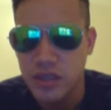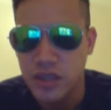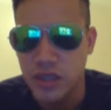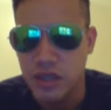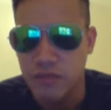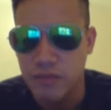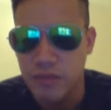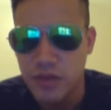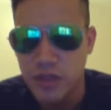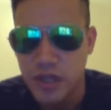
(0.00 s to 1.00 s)
Um,
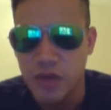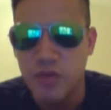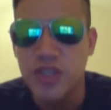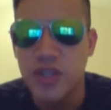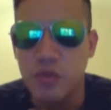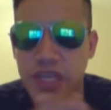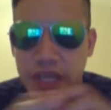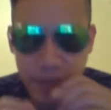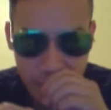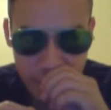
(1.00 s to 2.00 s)
it was on a
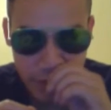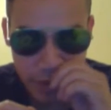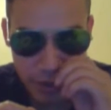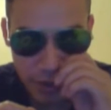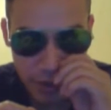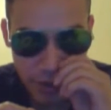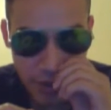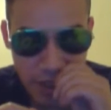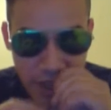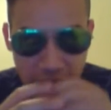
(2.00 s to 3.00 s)
weekend,
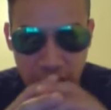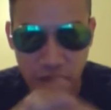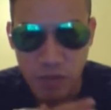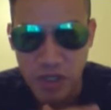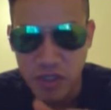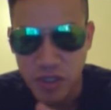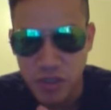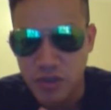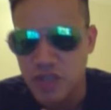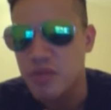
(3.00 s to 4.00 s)
and uh, we usually
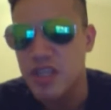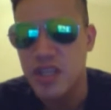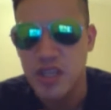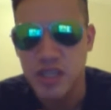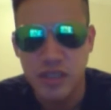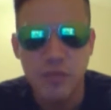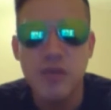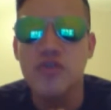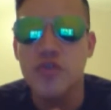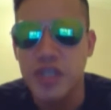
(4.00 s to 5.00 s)
do some other things.
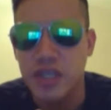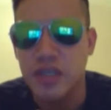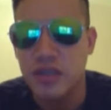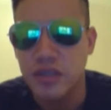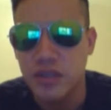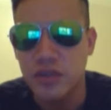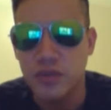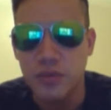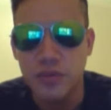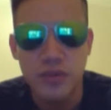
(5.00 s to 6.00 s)
We're drinking
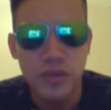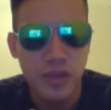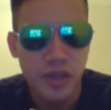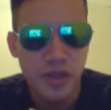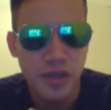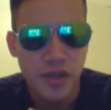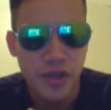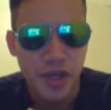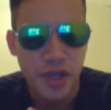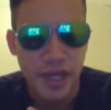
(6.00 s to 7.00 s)
too.
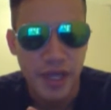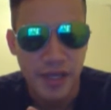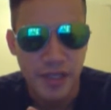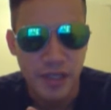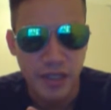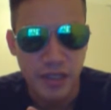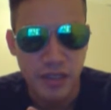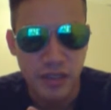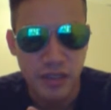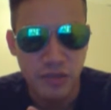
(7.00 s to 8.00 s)
And
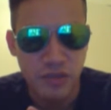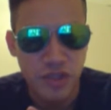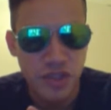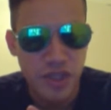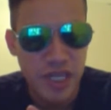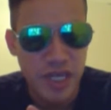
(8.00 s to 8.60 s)
uh, it was just late